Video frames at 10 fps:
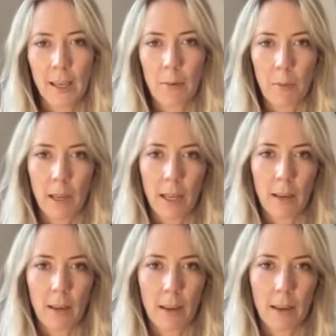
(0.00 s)
in
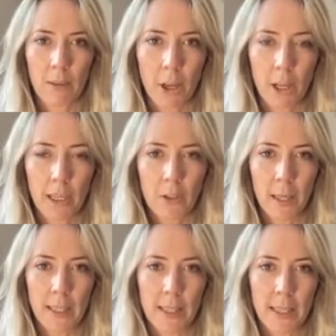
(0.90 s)
my kind of early
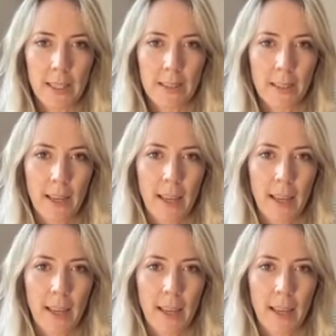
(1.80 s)
20s,